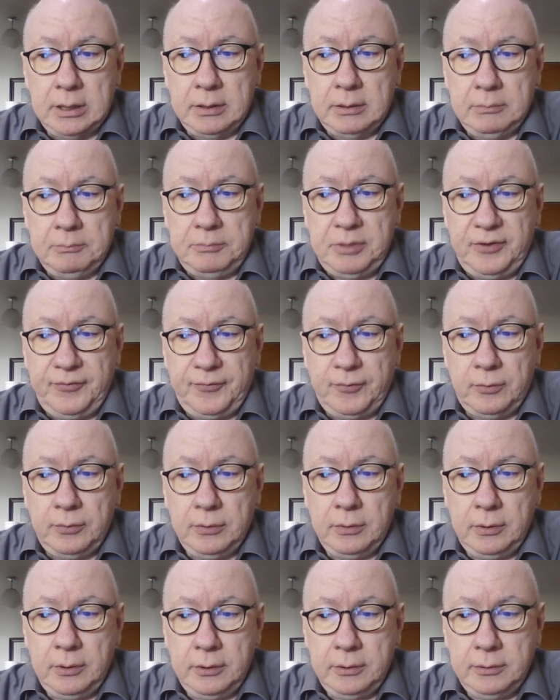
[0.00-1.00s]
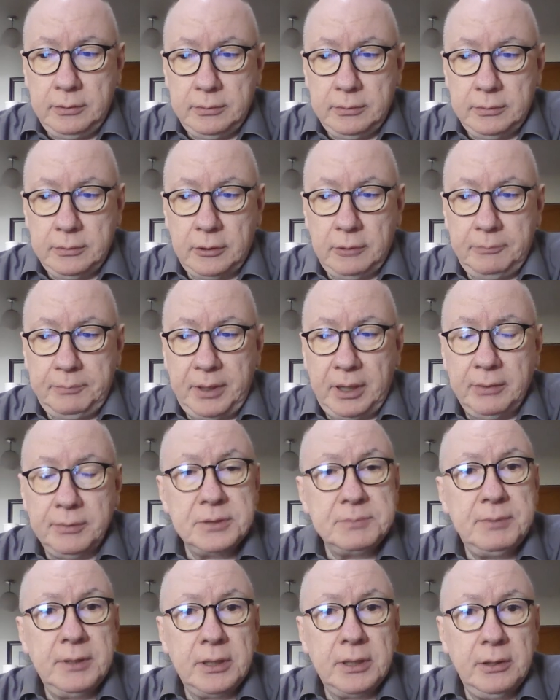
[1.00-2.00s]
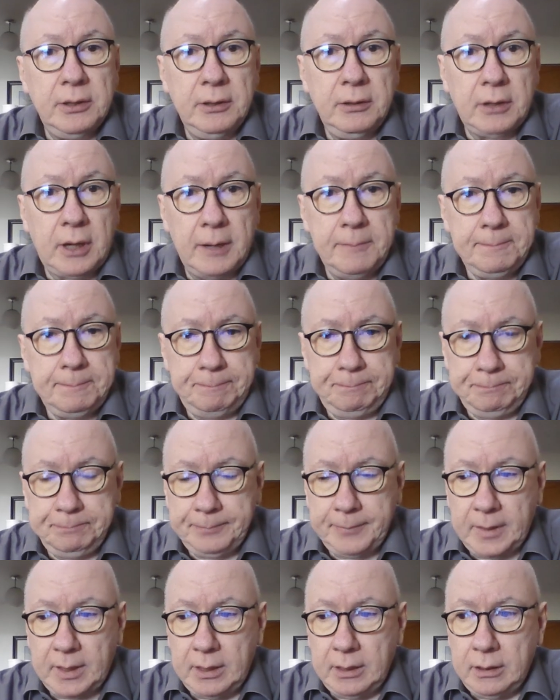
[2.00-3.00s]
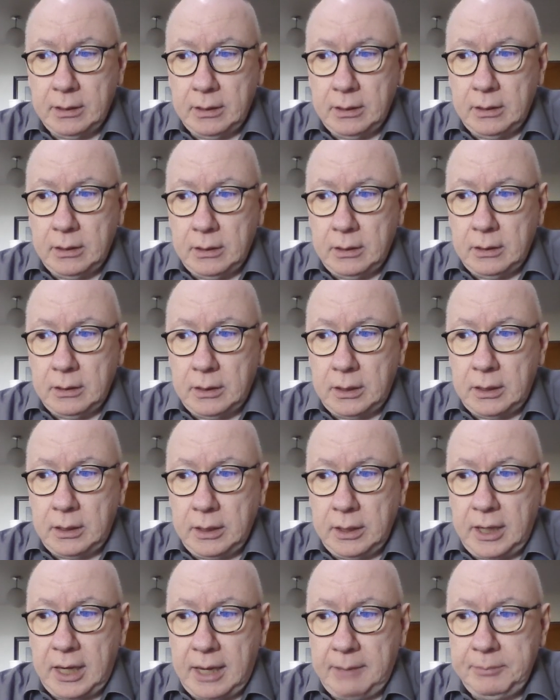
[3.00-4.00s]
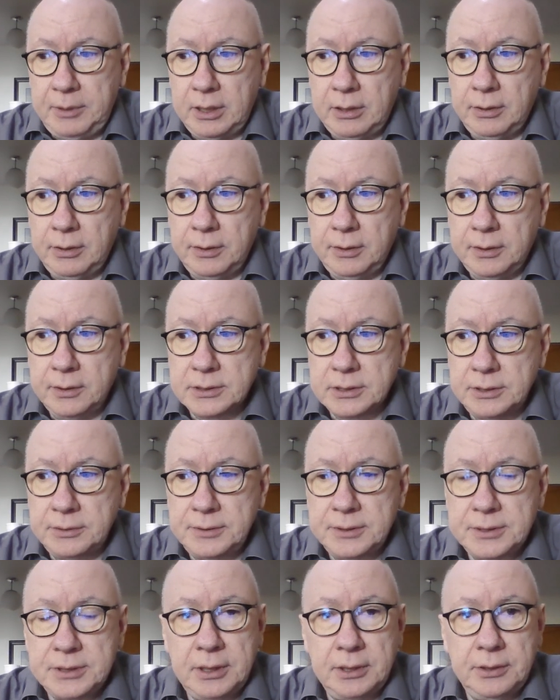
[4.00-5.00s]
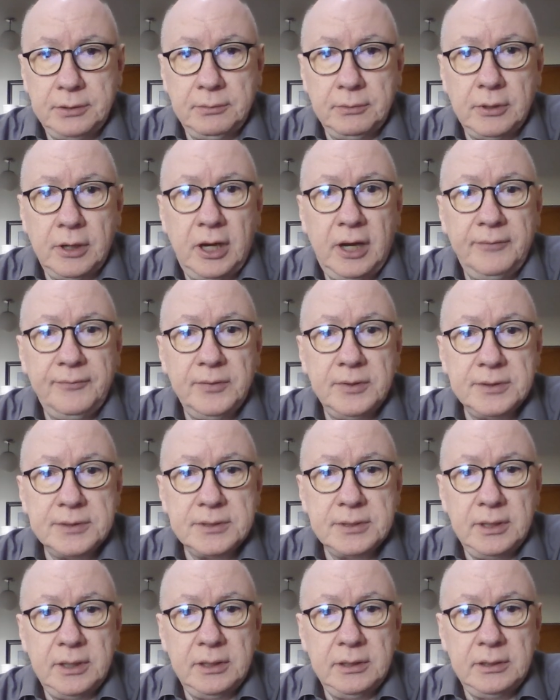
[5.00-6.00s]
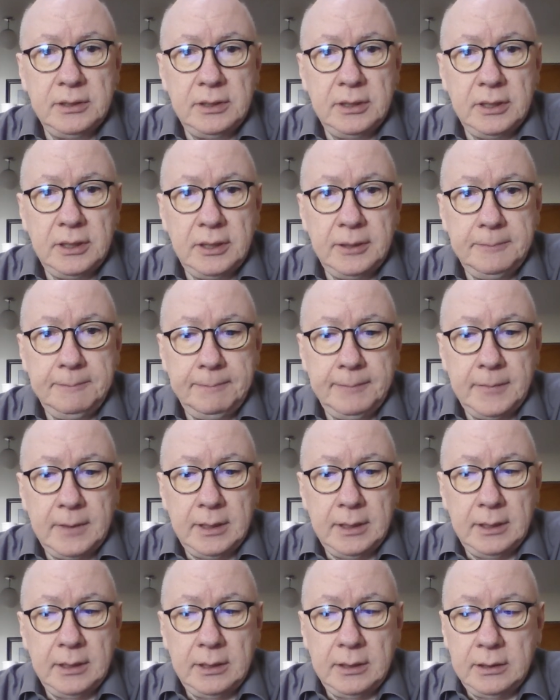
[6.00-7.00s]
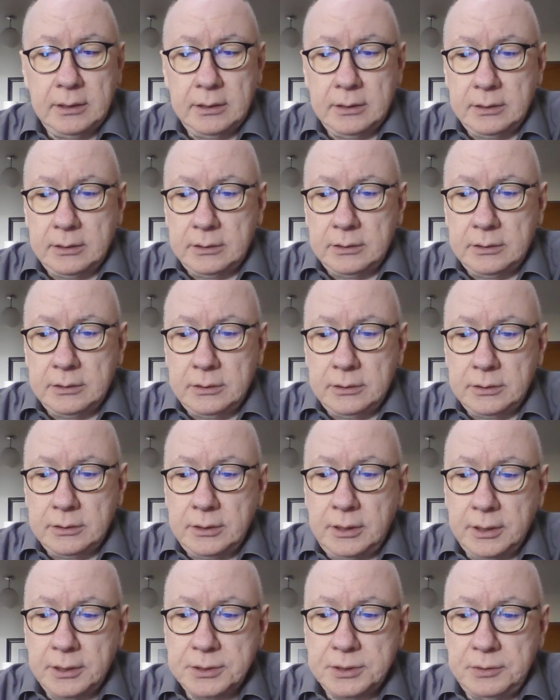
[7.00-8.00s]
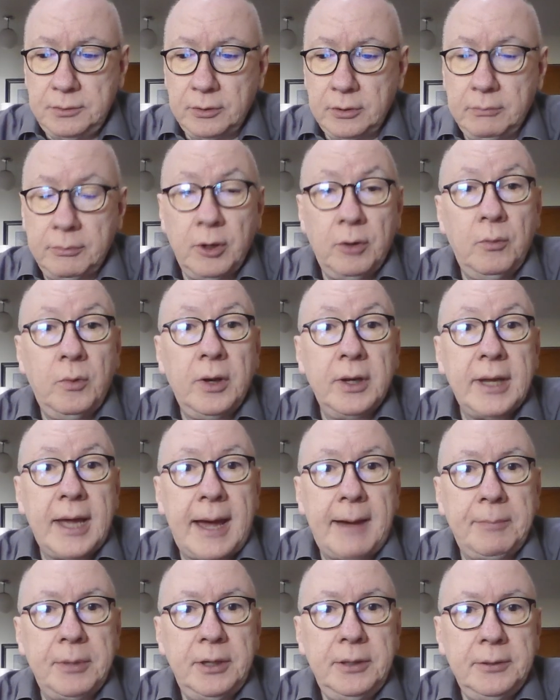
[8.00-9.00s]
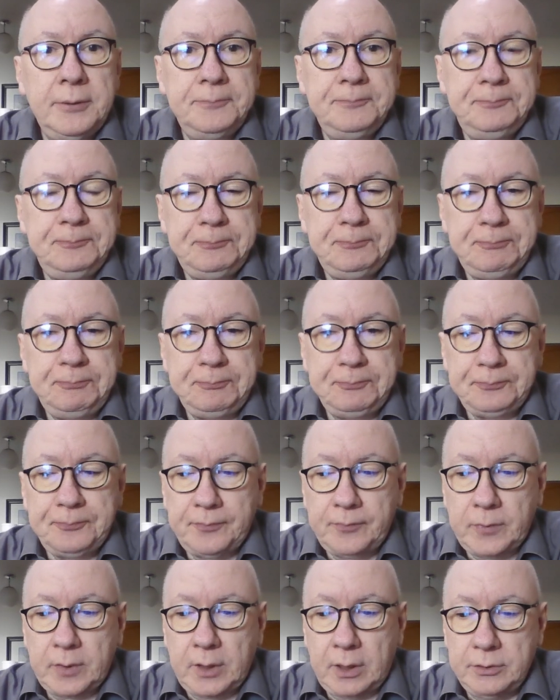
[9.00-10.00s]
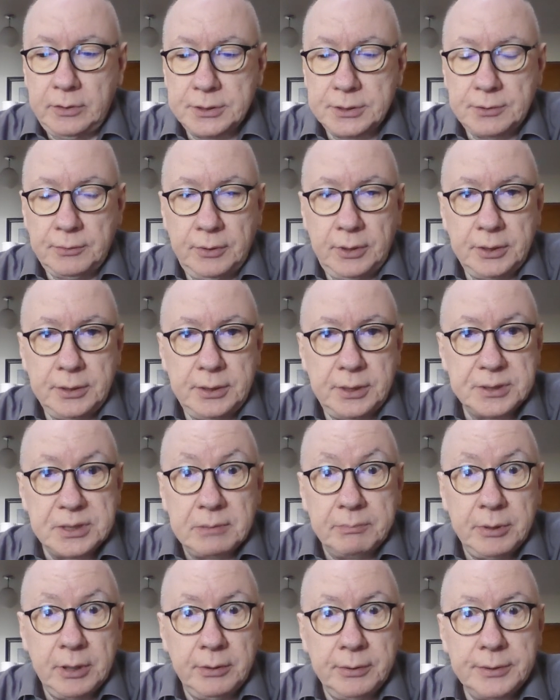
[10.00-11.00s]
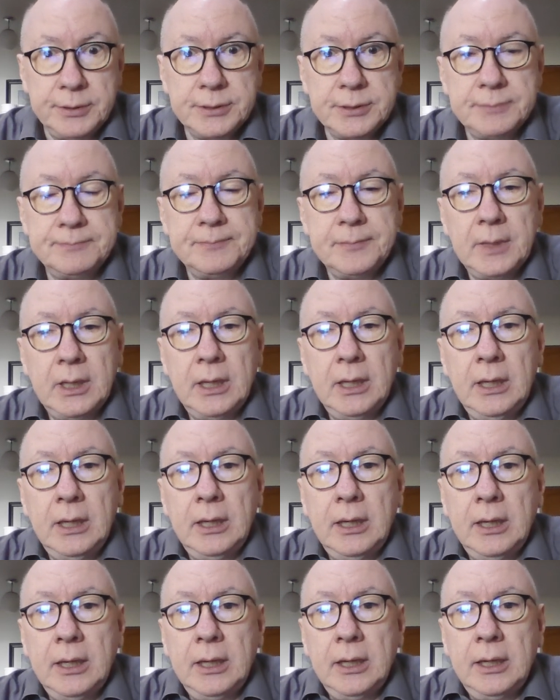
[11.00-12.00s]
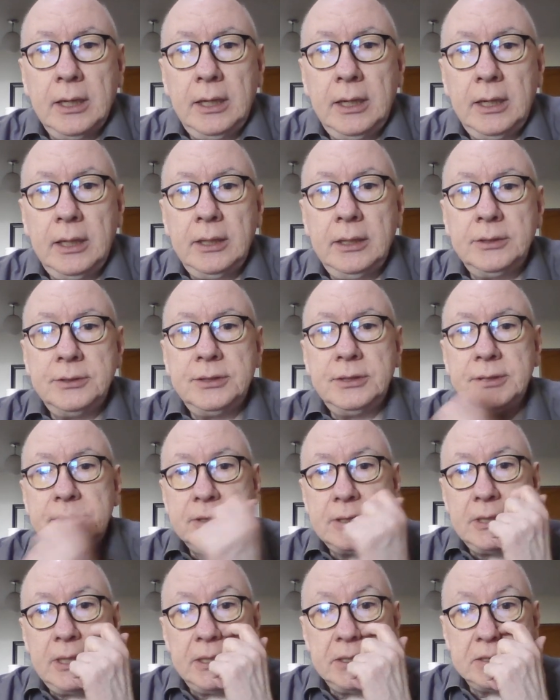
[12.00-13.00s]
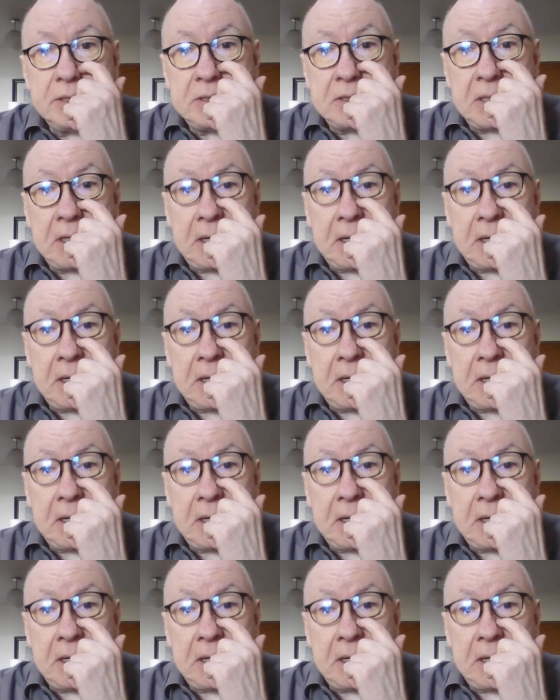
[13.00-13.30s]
before her parents pick her up, Cappy calls Lucy into her office and talks to her about what happened, this great disappearance. And she says,